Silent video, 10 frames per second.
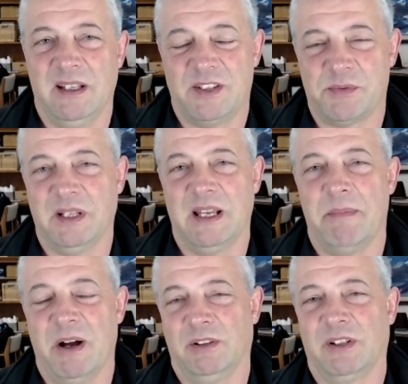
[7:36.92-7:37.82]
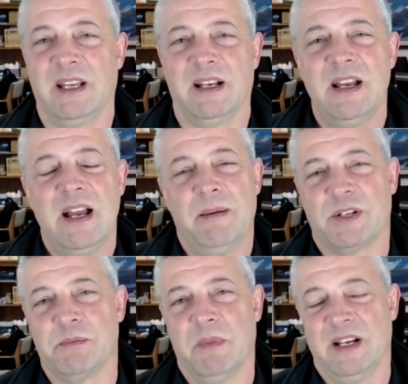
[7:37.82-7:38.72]
really about looking at how
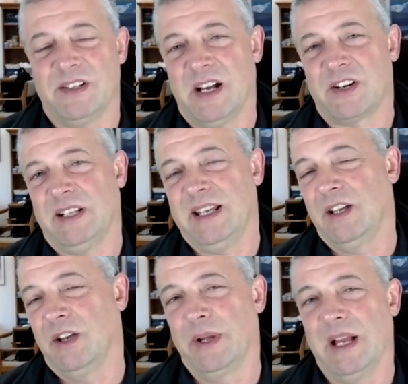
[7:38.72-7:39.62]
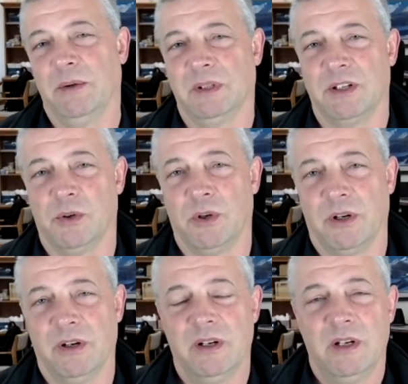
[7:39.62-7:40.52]
much money is actually going out the
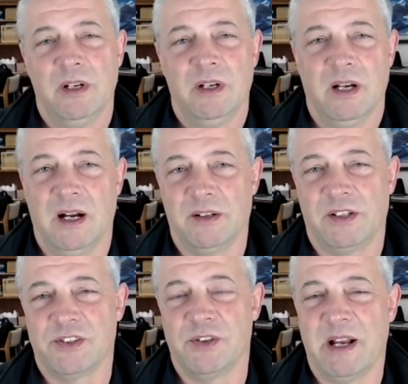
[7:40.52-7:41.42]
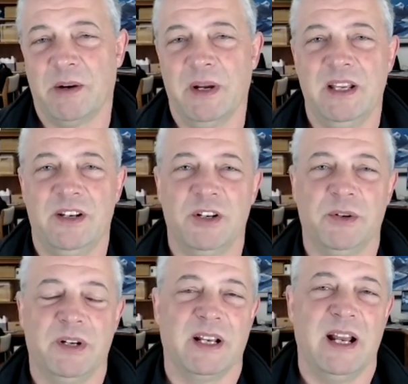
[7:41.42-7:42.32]
door. Because no matter what you do,
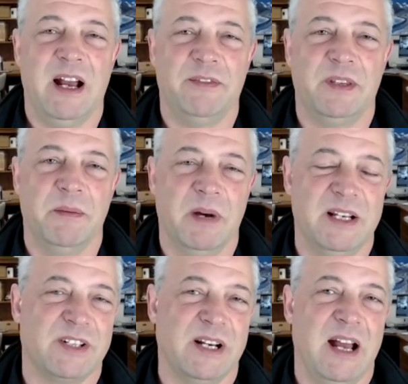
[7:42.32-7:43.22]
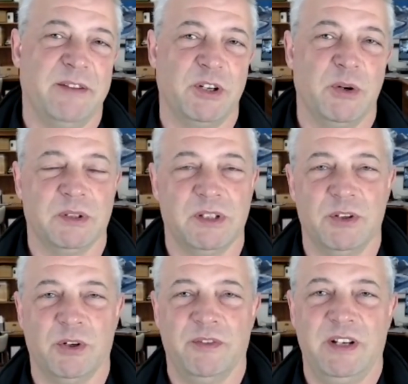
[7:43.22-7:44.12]
the money's going to have to go out the
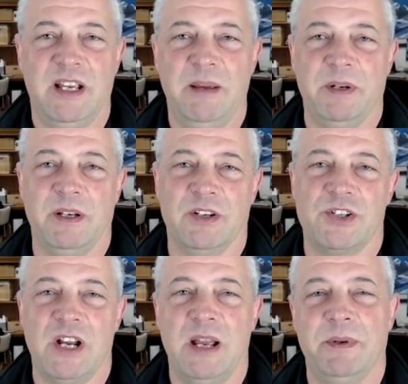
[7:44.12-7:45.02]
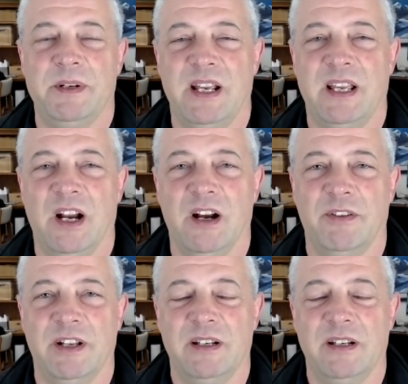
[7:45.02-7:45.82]
door. If you keep it in good shape and take care of it,